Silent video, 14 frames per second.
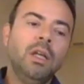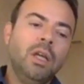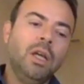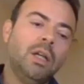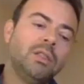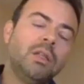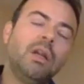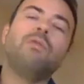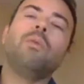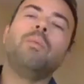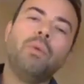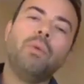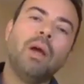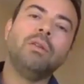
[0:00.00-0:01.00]
start from
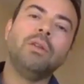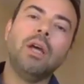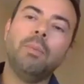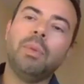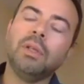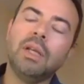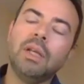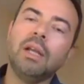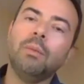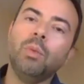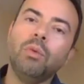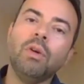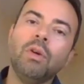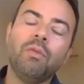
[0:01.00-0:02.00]
the ground up and kind of
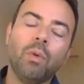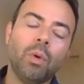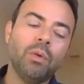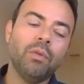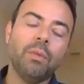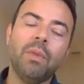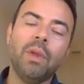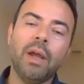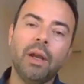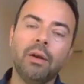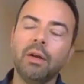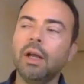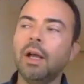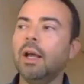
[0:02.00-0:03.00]
move up forward from
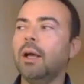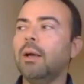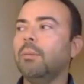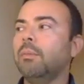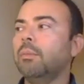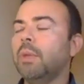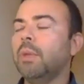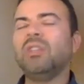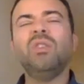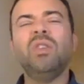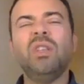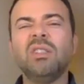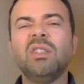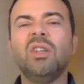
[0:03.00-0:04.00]
there. About 2
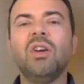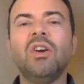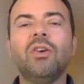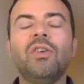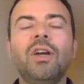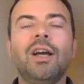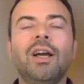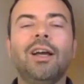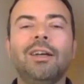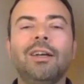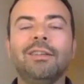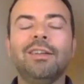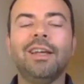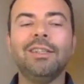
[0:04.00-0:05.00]
years ago,
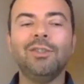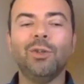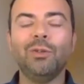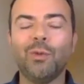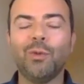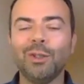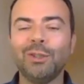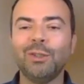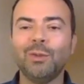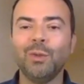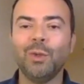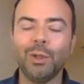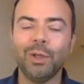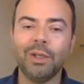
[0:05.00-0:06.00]
I joined forces
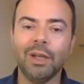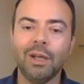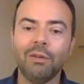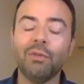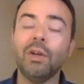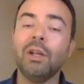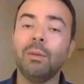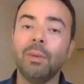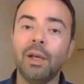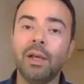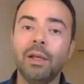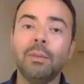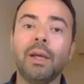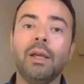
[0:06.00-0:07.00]
with a good friend of
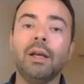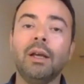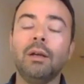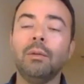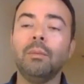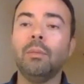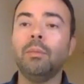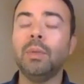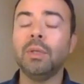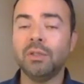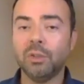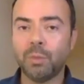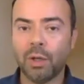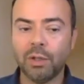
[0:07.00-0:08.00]
mine, my
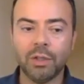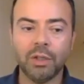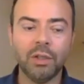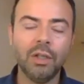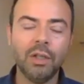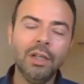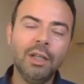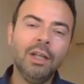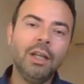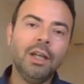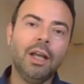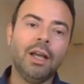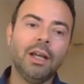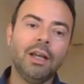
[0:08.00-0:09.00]
business partner,
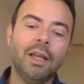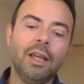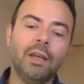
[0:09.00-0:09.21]
and